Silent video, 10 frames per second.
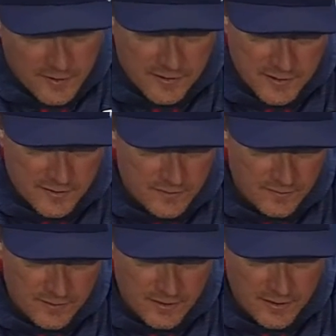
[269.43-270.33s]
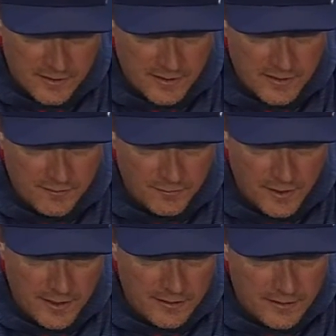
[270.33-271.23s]
it's just it, it's a
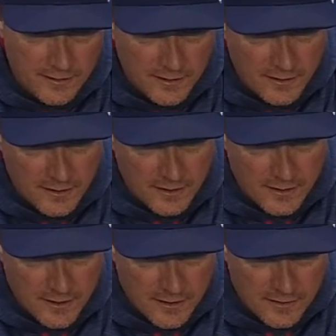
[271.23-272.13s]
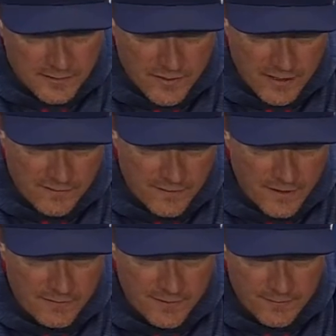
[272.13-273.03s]
play that uh, is right in
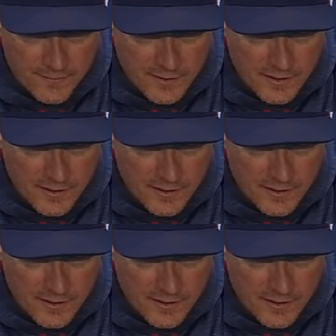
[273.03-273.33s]
front of him.